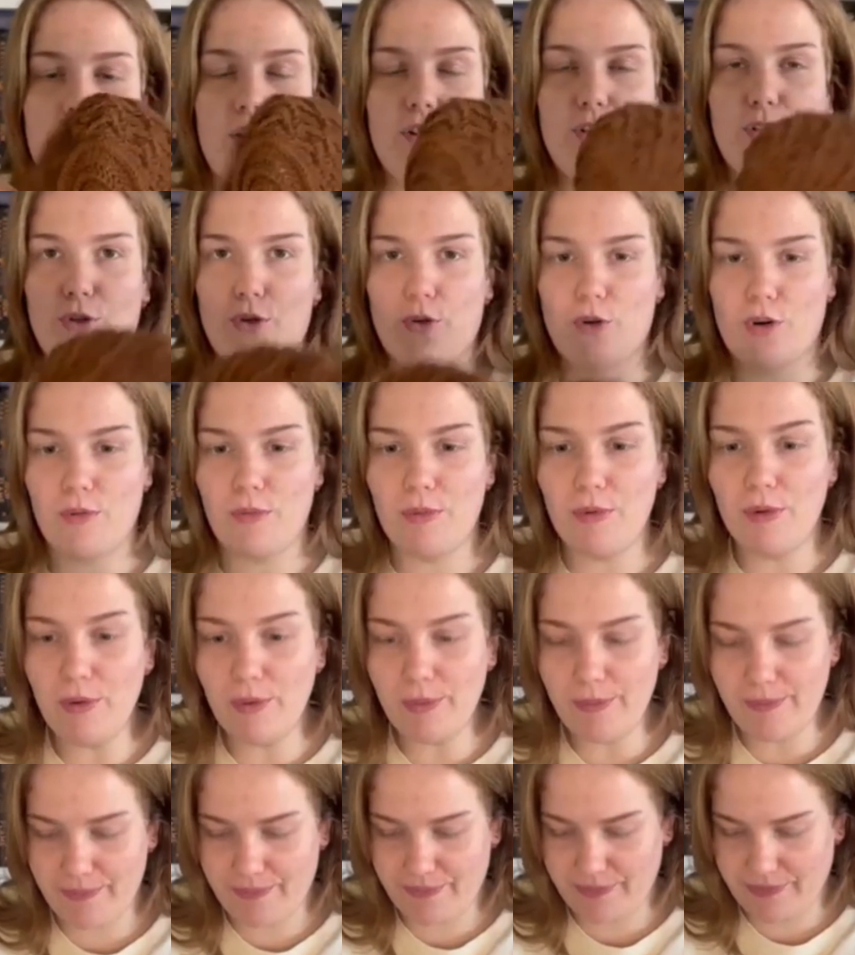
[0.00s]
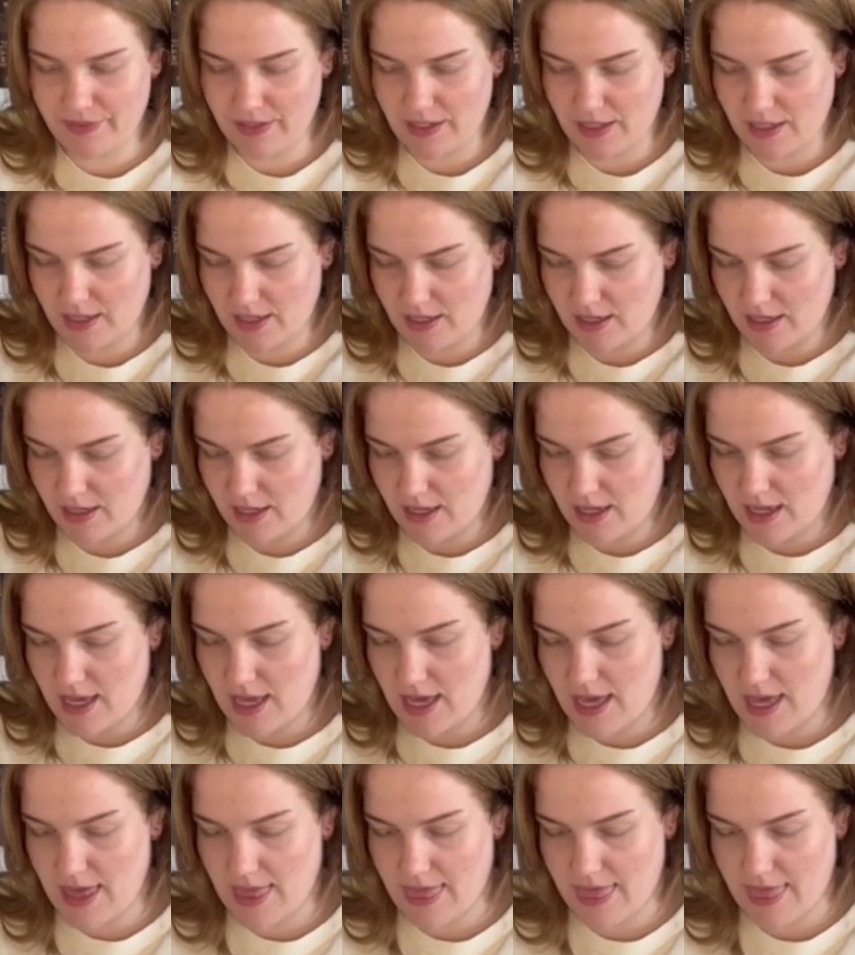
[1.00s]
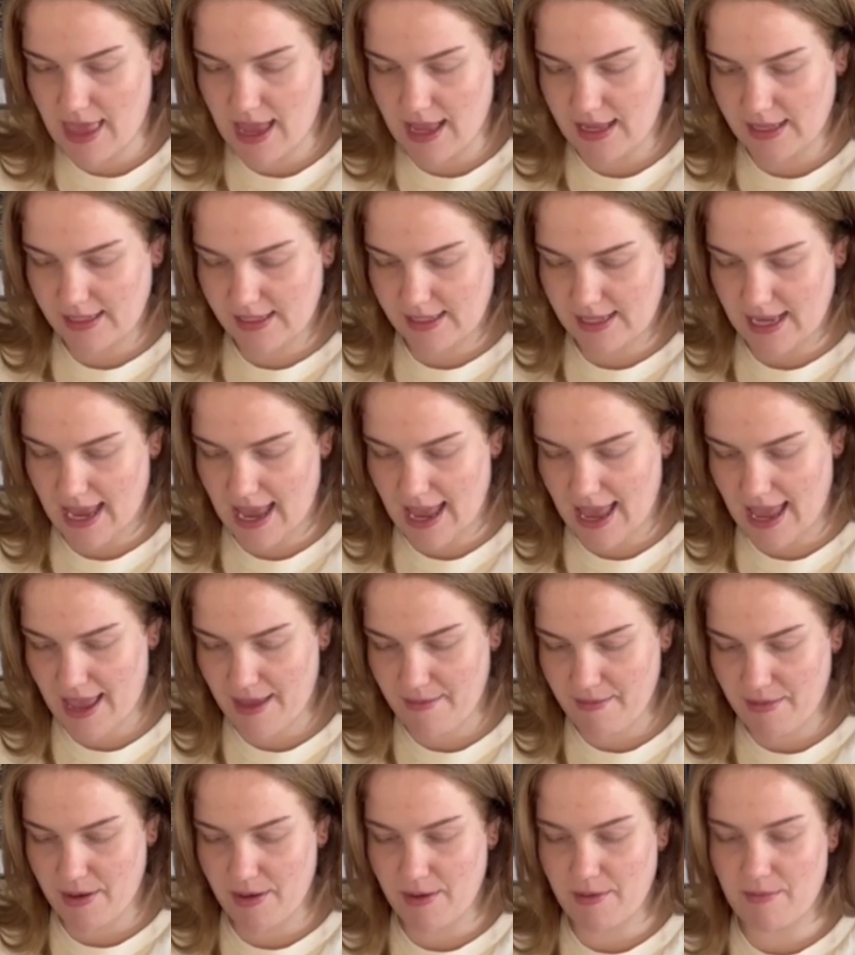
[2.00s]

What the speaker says: adorable, in that same